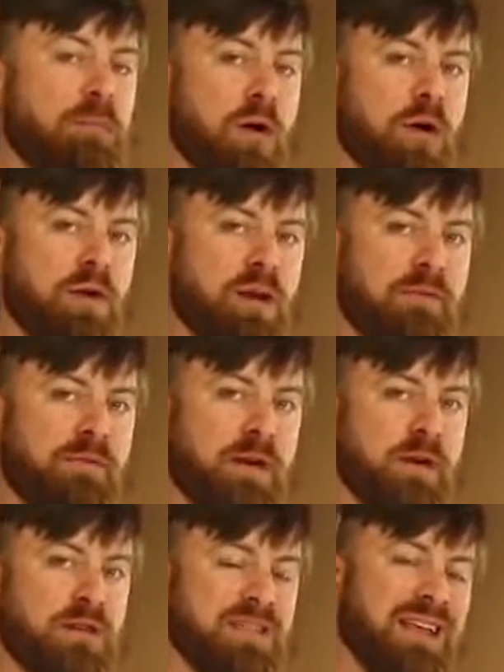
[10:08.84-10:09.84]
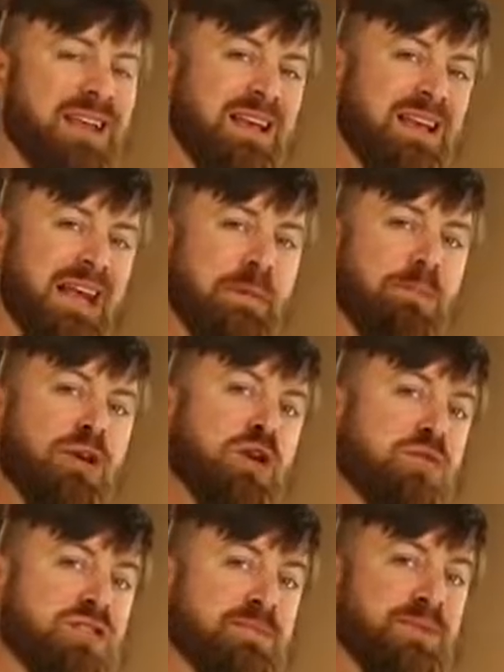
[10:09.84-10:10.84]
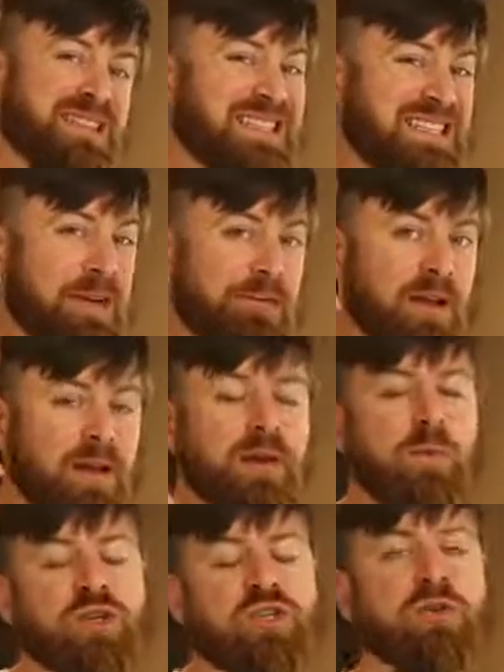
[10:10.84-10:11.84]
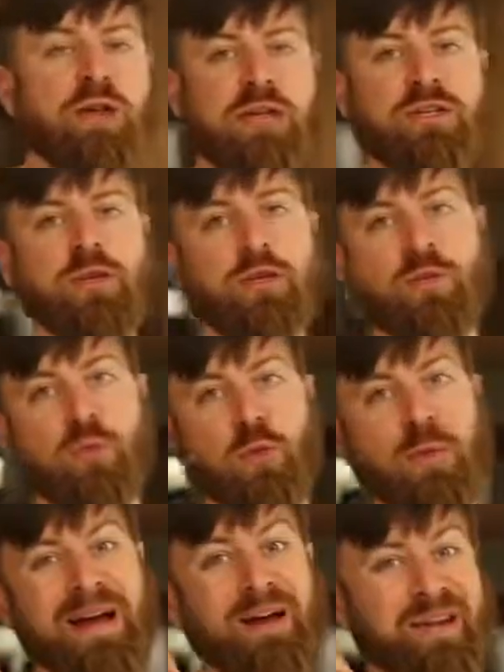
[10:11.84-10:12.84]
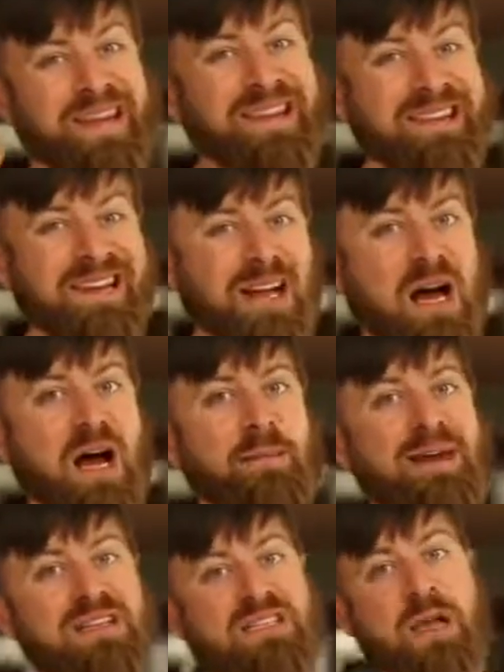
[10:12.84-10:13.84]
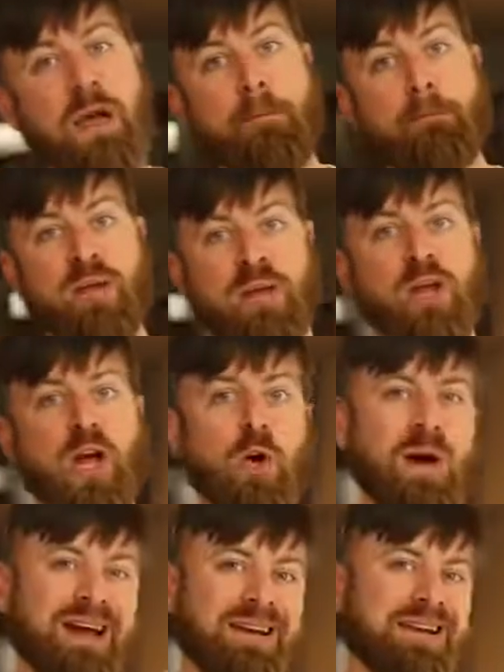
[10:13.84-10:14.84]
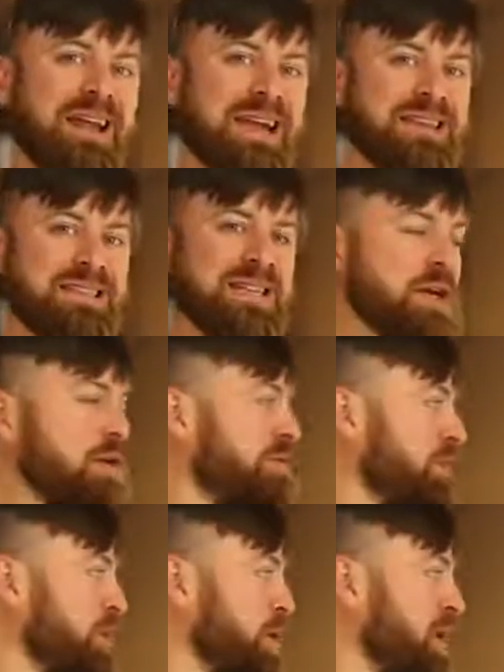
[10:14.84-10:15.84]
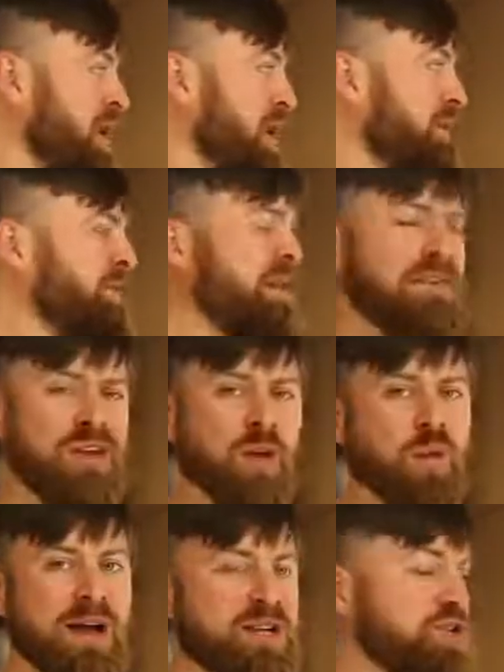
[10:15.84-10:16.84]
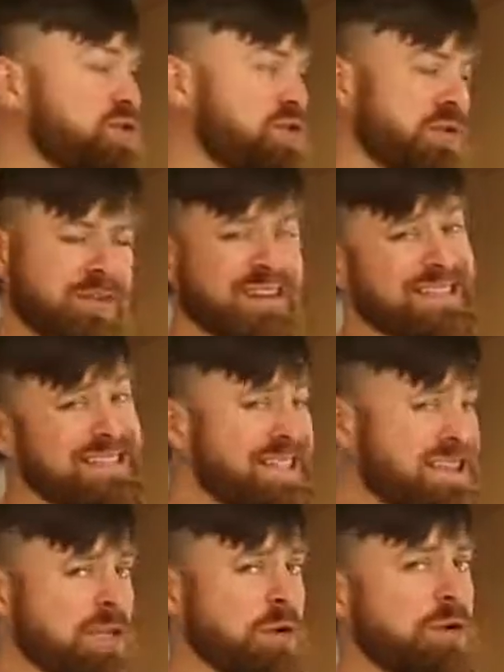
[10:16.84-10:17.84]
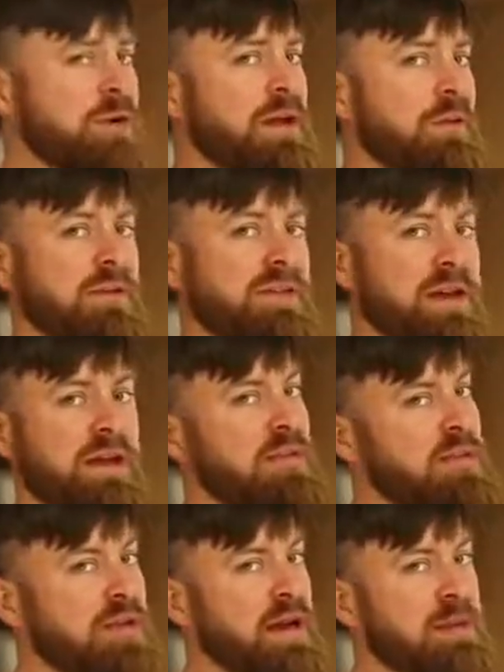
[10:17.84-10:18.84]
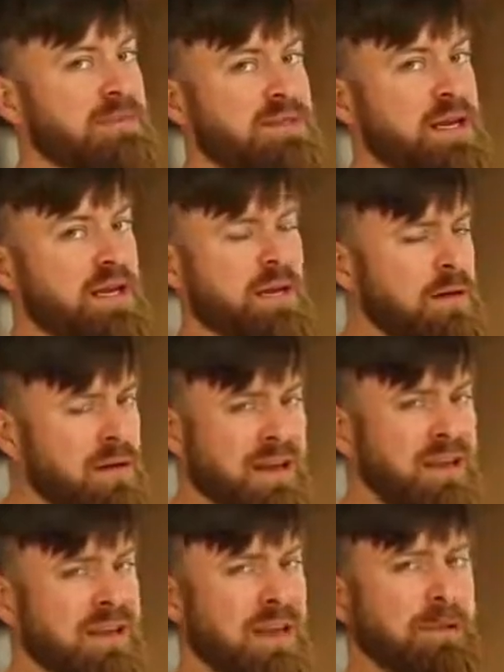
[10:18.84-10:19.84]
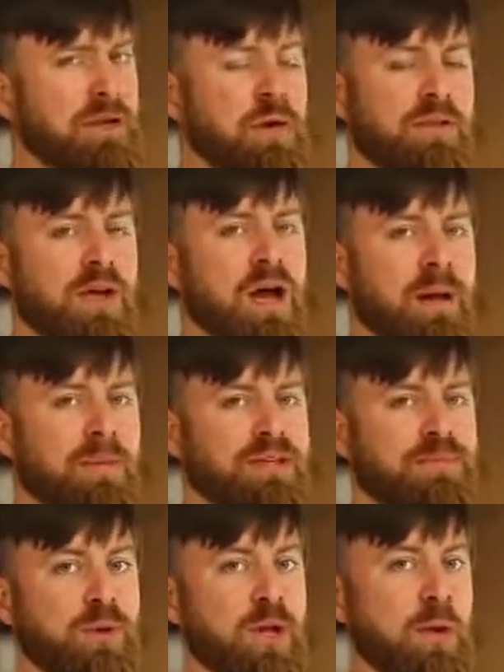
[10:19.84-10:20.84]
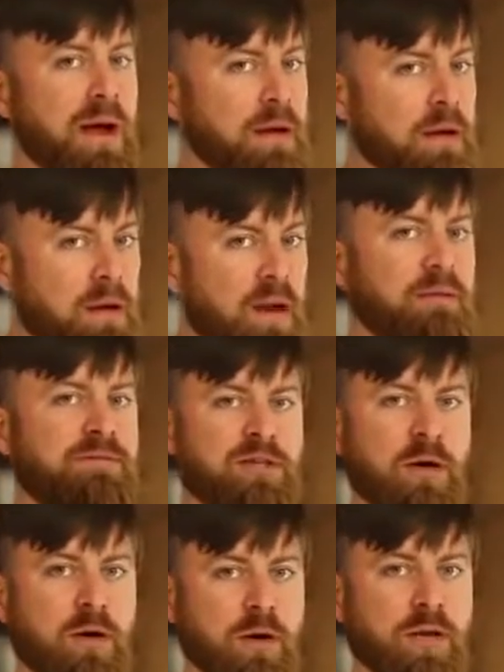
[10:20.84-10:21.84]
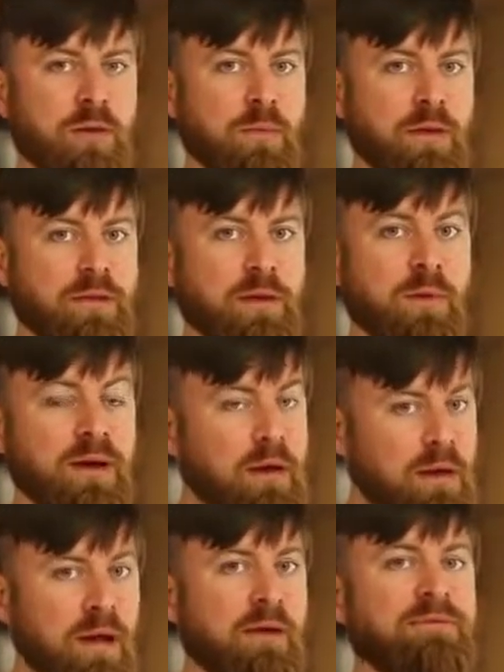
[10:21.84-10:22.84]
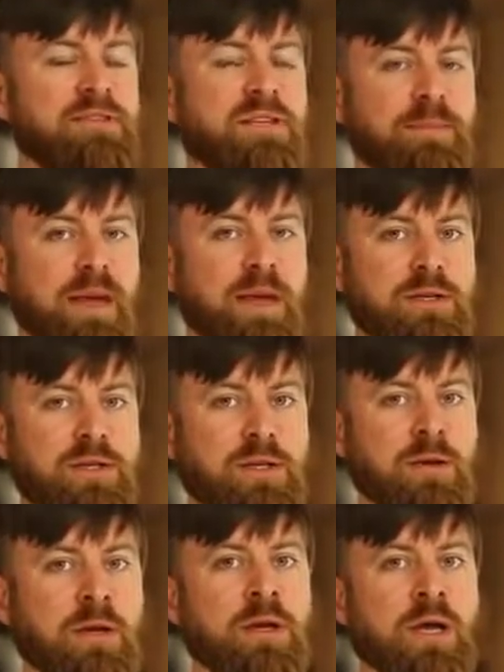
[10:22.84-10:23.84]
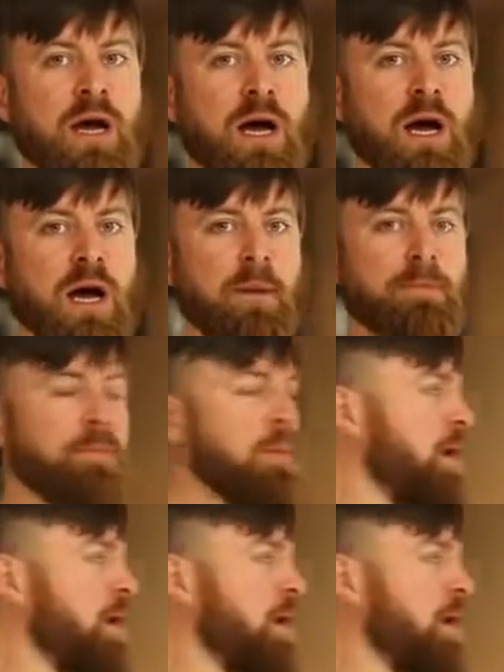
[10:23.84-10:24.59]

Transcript: marketing funnels, let me know specifically what you'd like to learn more about in the comments below. I'd like to hear from you. If you have any questions or if you disagree with anything that I'm saying here, let me know in the comments below. I'd love to argue with you. I'd love to debate you. I